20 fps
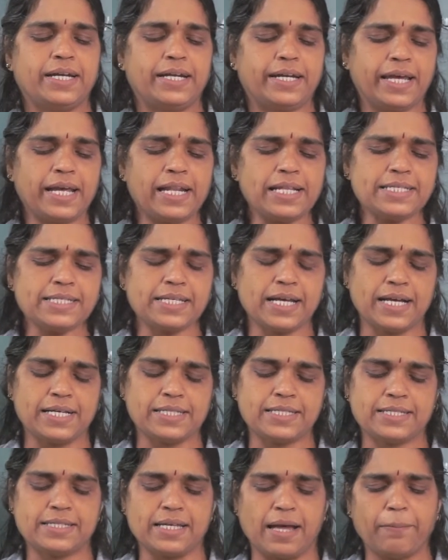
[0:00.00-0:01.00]
tells
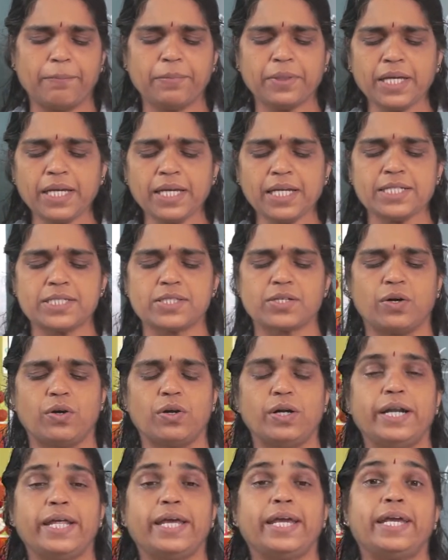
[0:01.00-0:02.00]
us something is
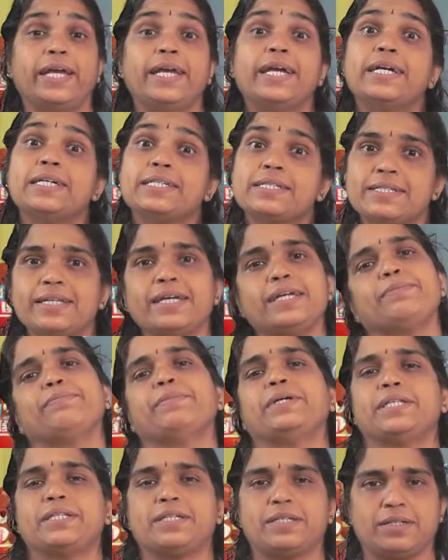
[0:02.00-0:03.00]
called a
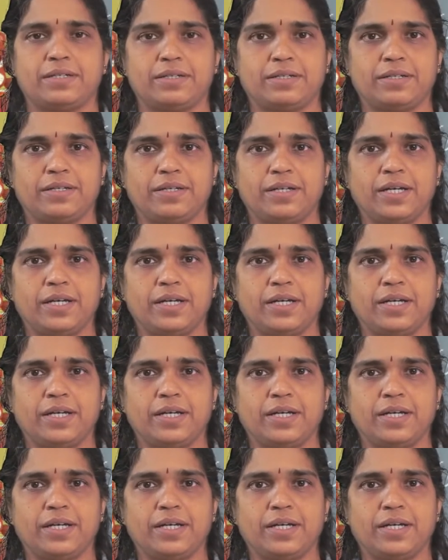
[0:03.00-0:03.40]
statement.